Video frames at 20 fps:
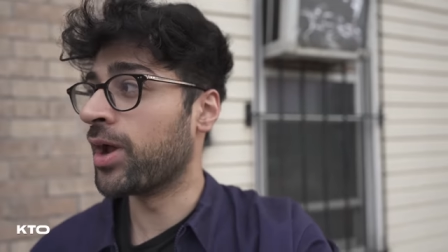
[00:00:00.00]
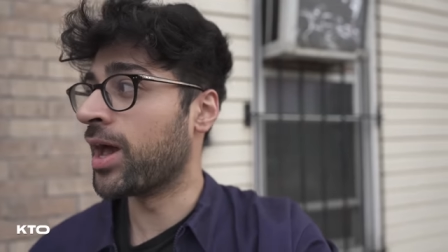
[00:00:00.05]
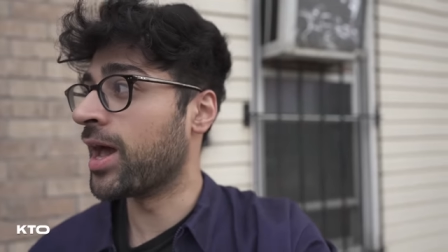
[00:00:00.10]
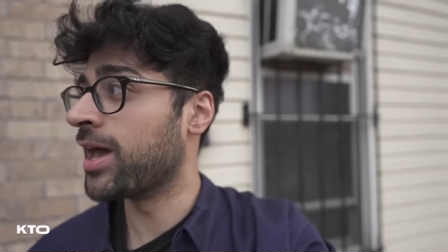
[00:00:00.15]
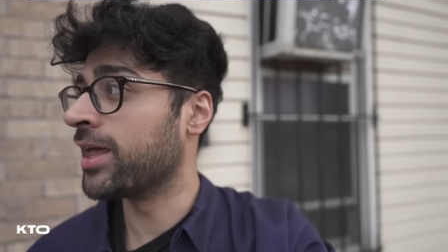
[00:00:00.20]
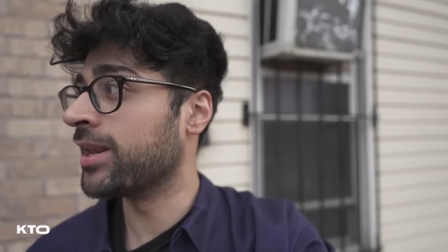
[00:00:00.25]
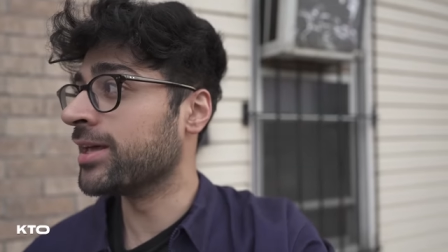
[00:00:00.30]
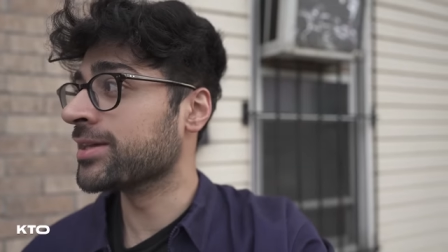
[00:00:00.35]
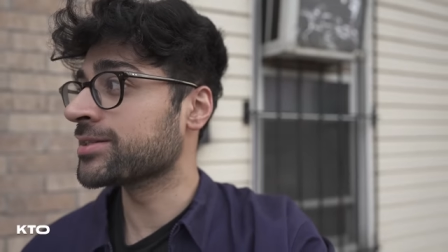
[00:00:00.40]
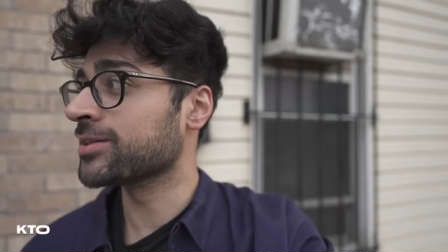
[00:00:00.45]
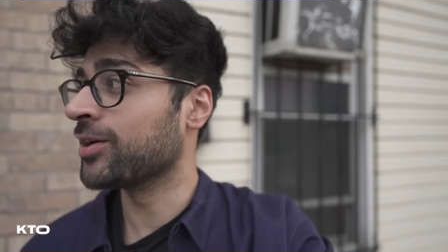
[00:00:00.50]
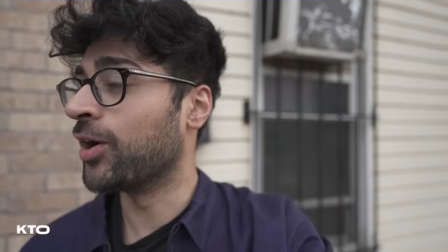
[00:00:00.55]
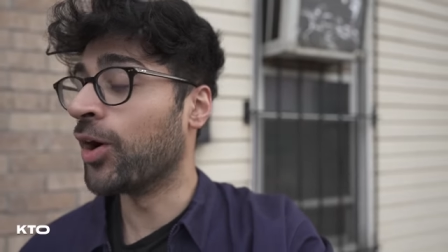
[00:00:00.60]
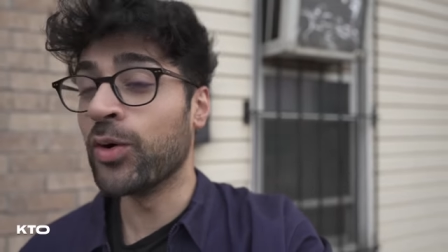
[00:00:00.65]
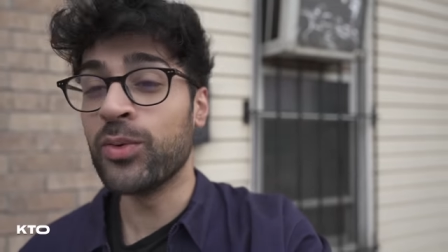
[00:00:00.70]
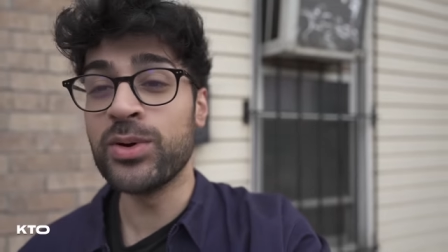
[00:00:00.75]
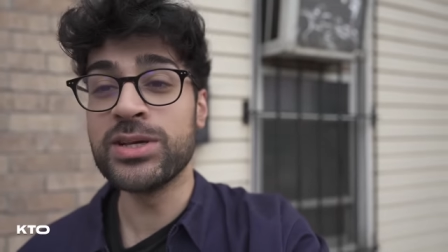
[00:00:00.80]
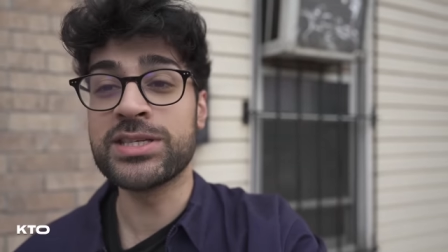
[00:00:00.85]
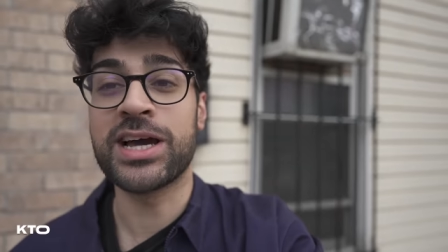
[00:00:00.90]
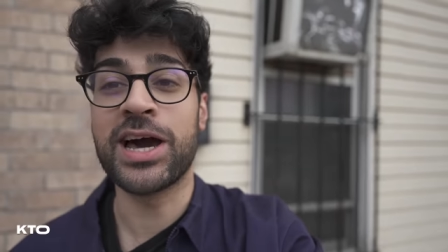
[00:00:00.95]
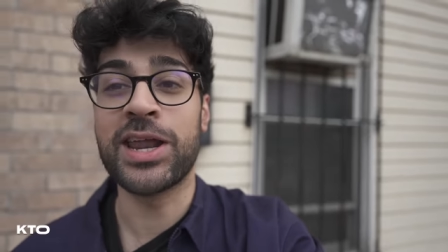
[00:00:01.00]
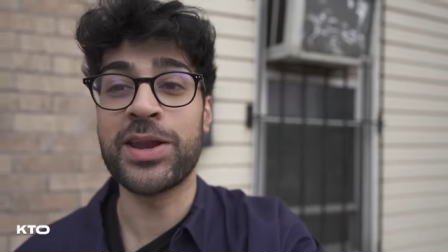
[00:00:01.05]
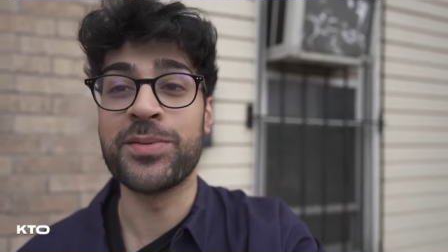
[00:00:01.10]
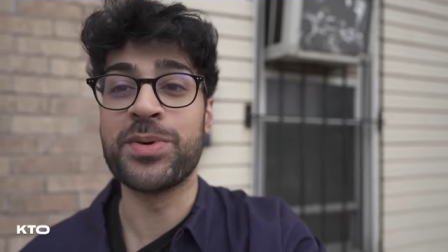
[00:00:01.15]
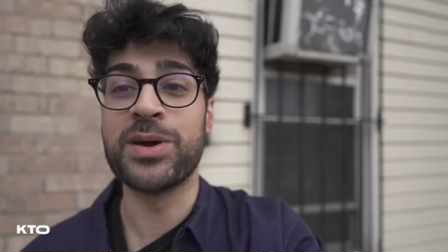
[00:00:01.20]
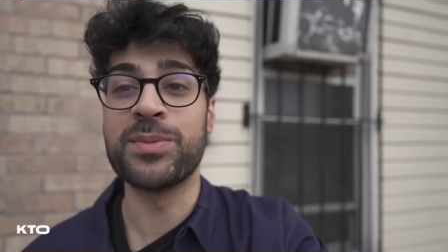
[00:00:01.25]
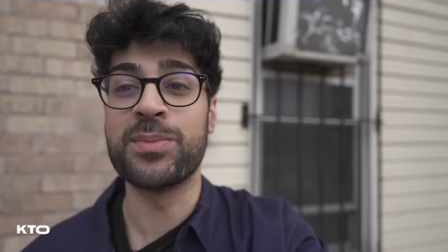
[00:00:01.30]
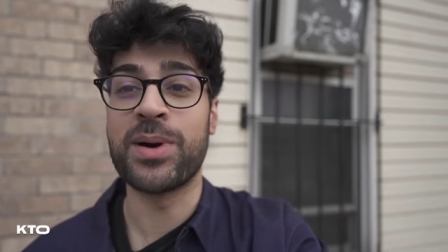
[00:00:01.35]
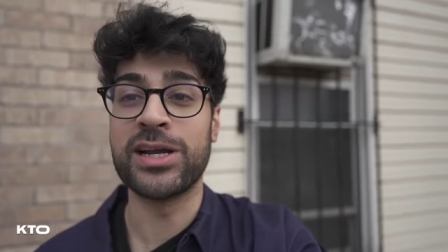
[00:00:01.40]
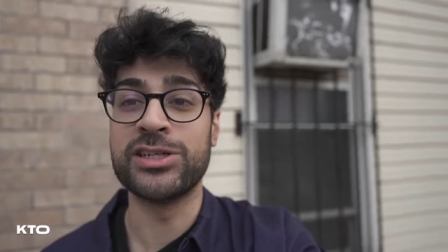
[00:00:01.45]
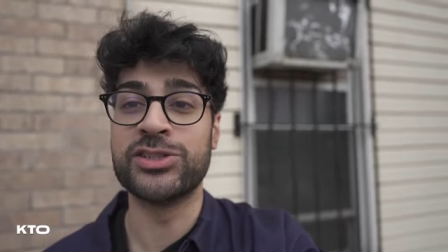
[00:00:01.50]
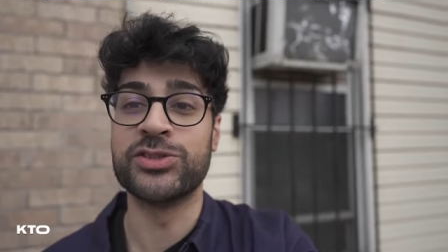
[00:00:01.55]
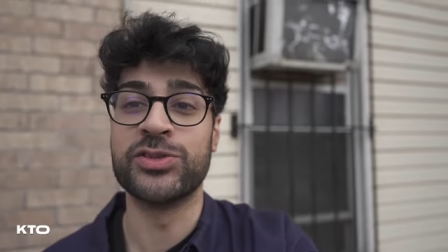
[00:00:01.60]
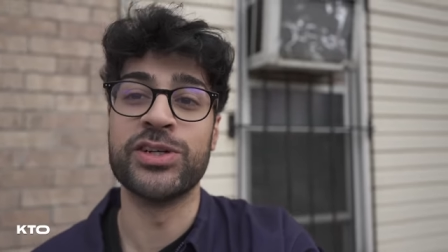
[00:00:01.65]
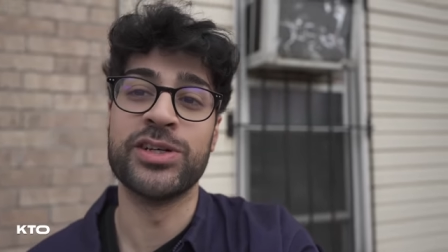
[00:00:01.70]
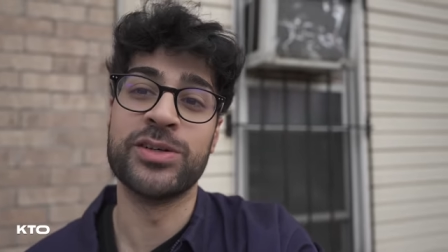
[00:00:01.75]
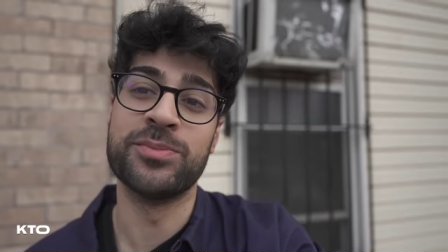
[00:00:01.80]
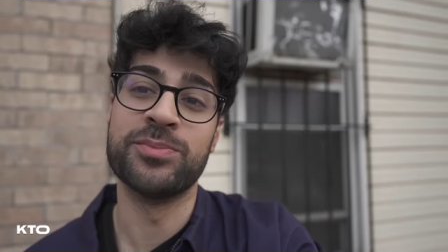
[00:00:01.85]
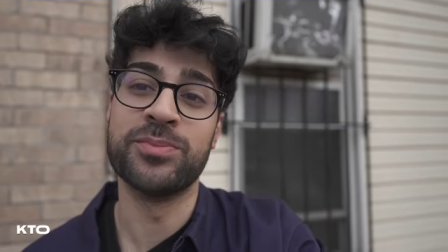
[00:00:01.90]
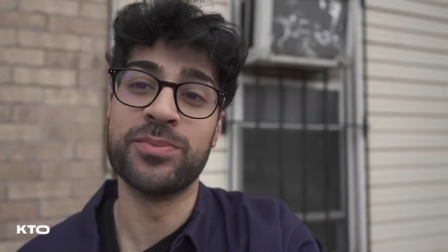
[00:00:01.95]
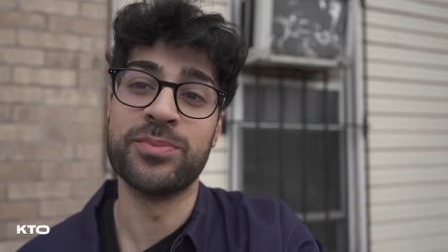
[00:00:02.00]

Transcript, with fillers: and it's always kind of been my dream.